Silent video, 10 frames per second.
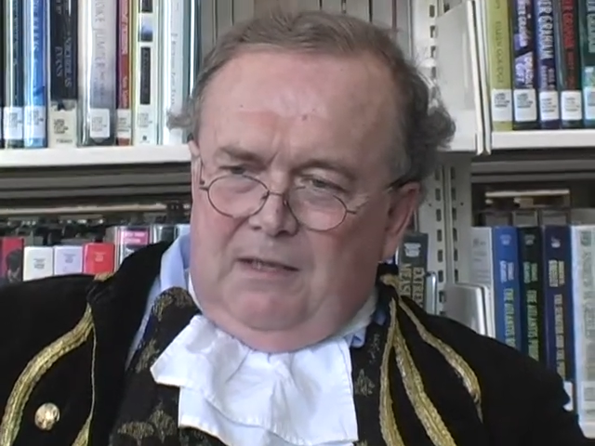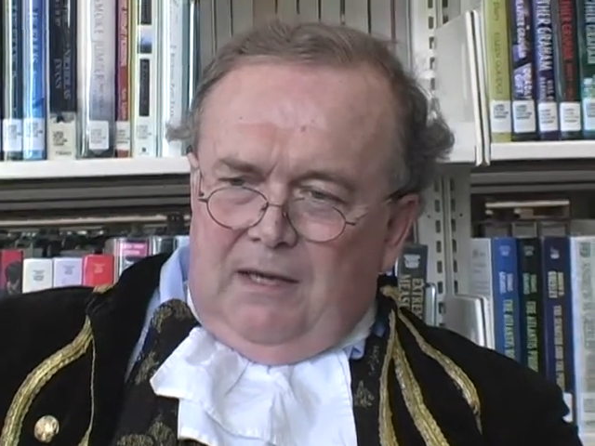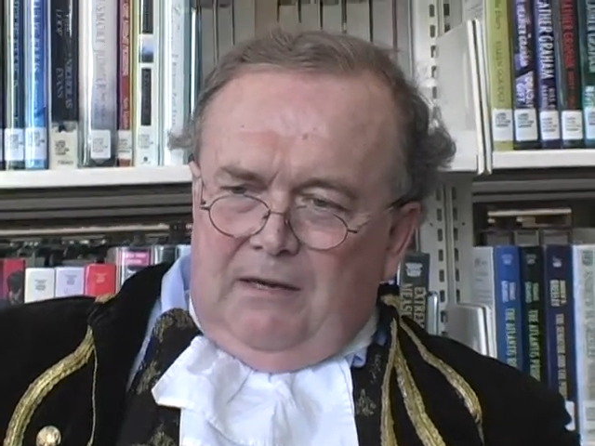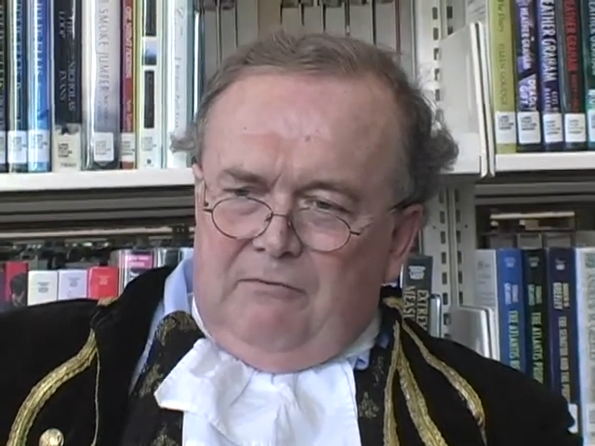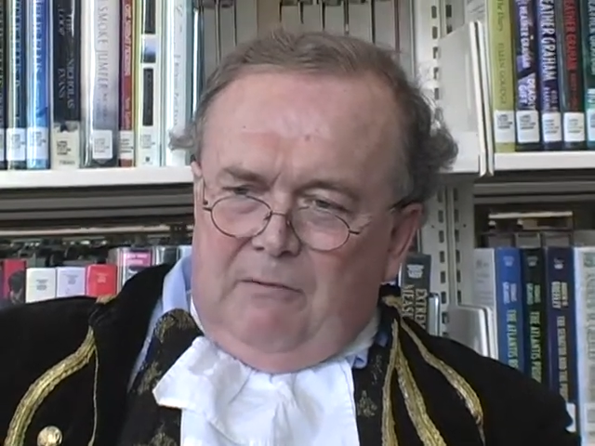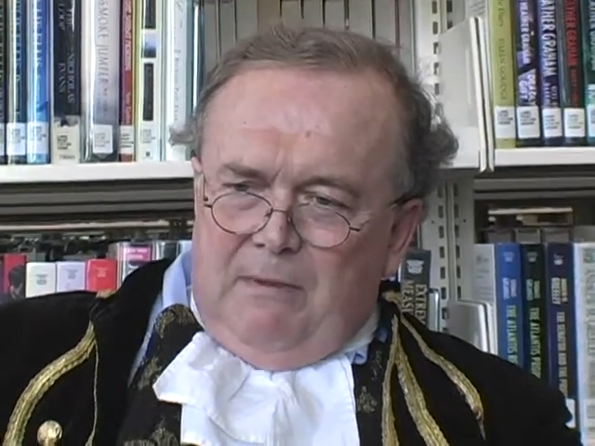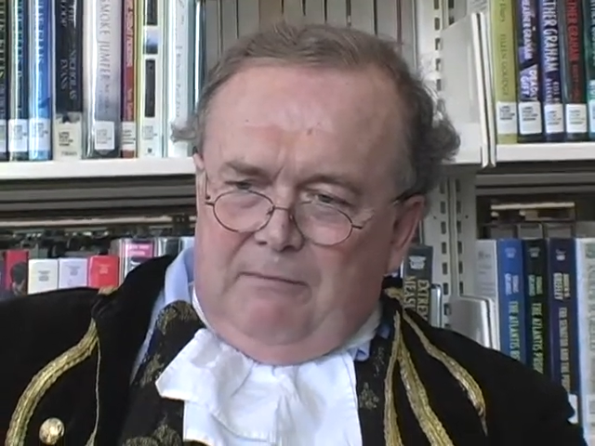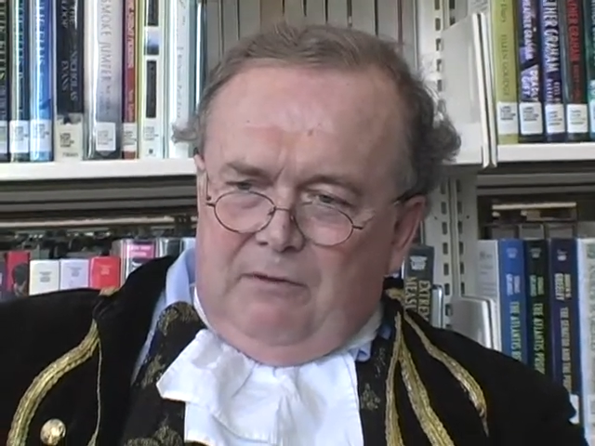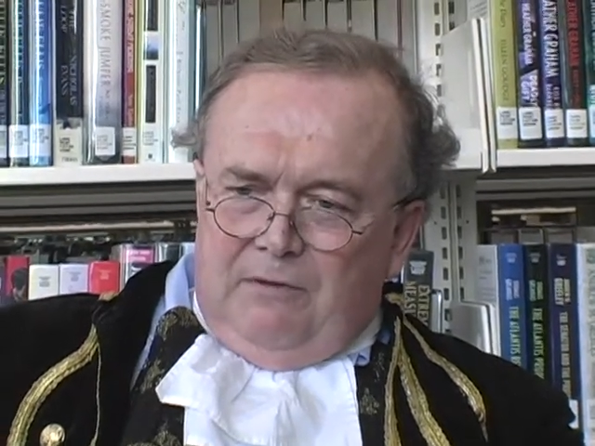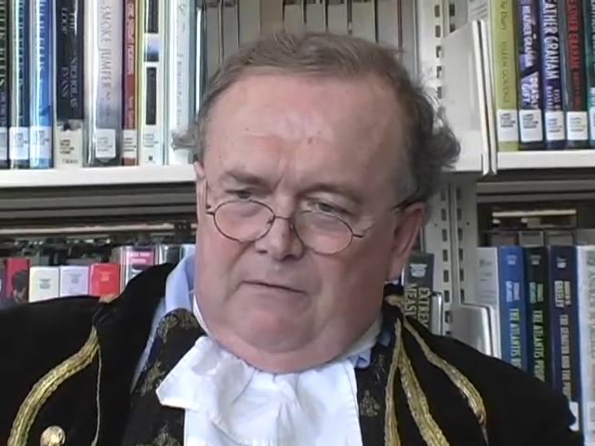I
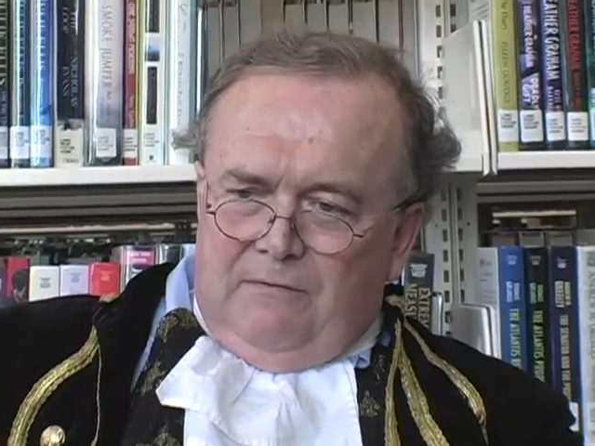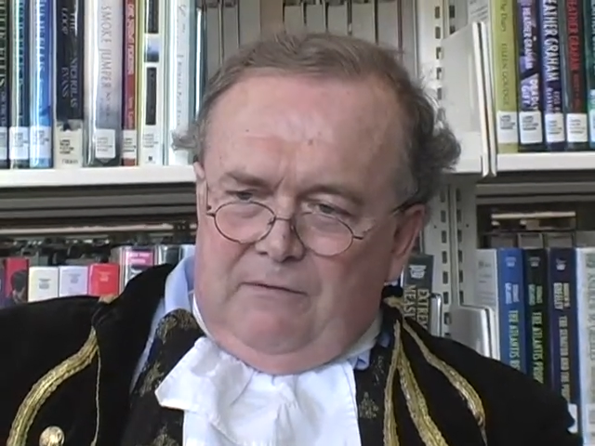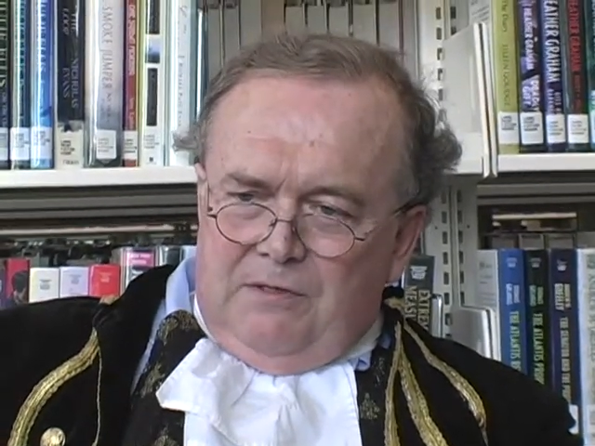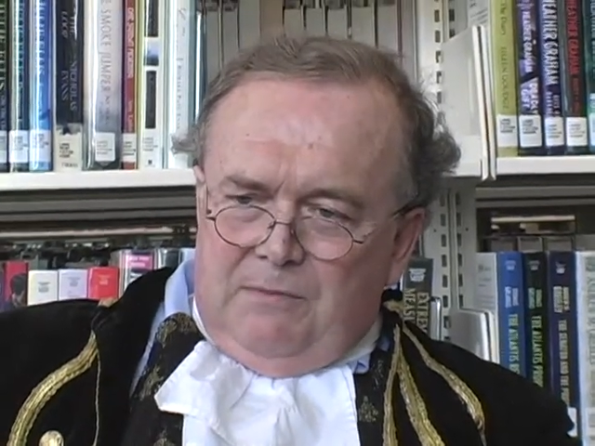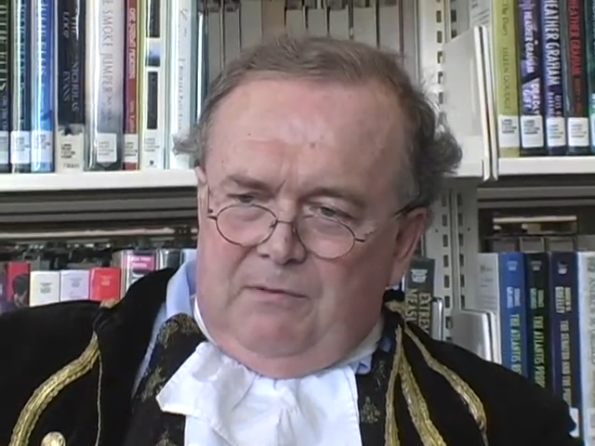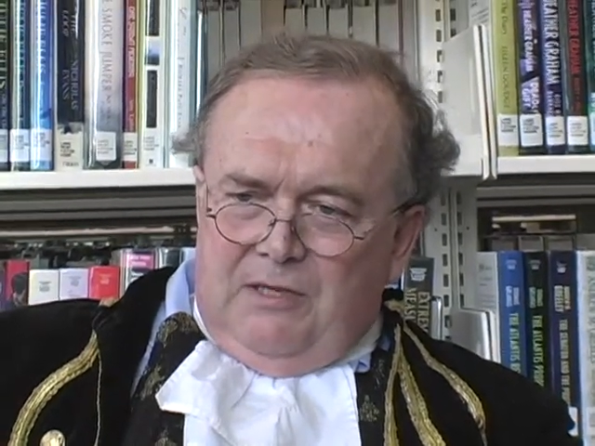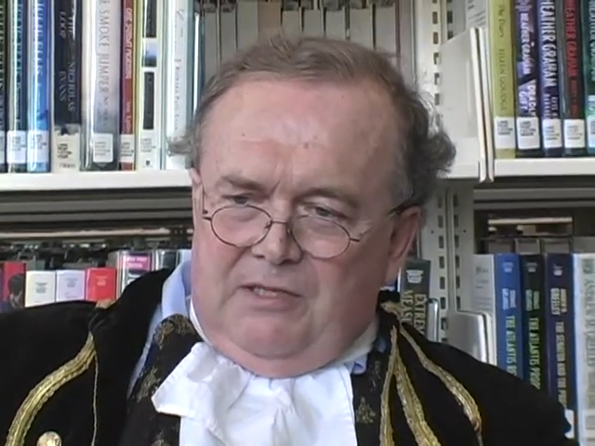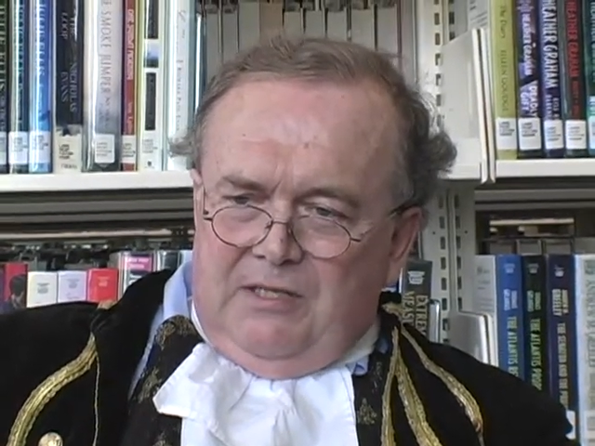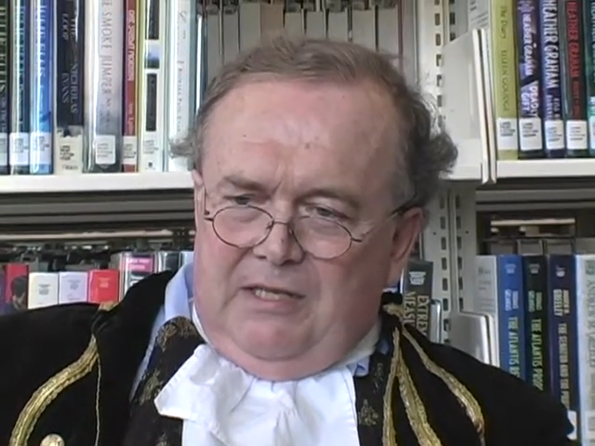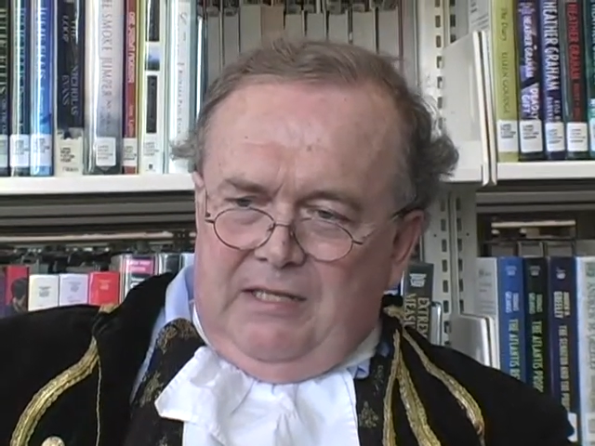remember the first
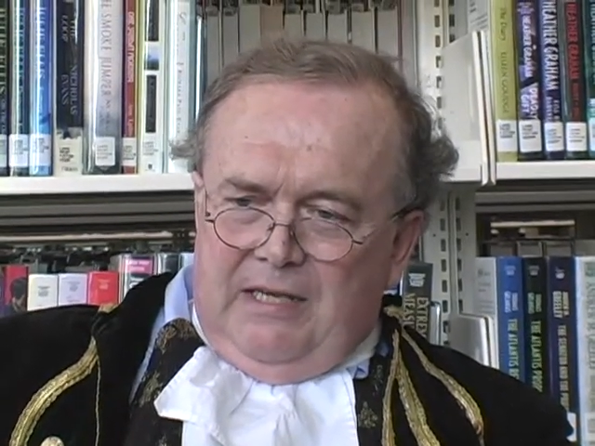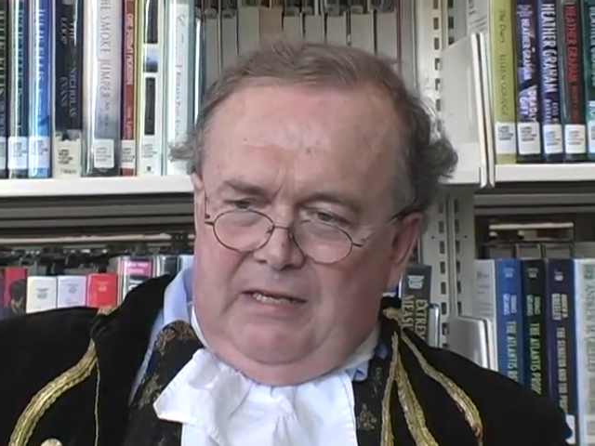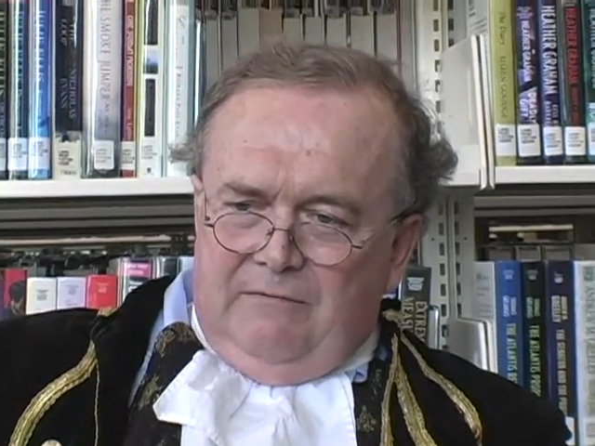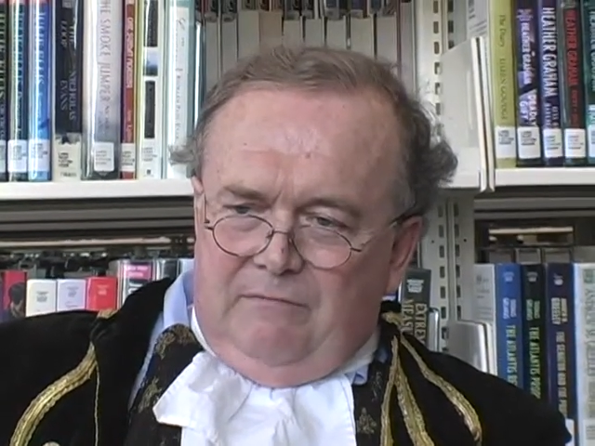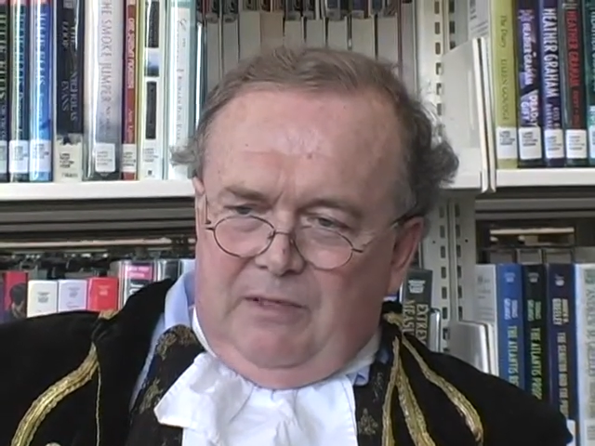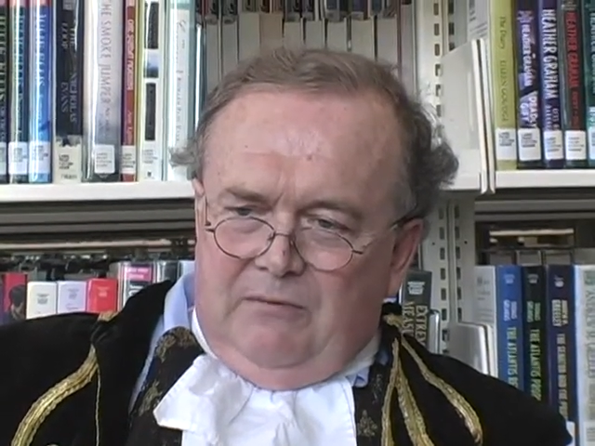present he gave me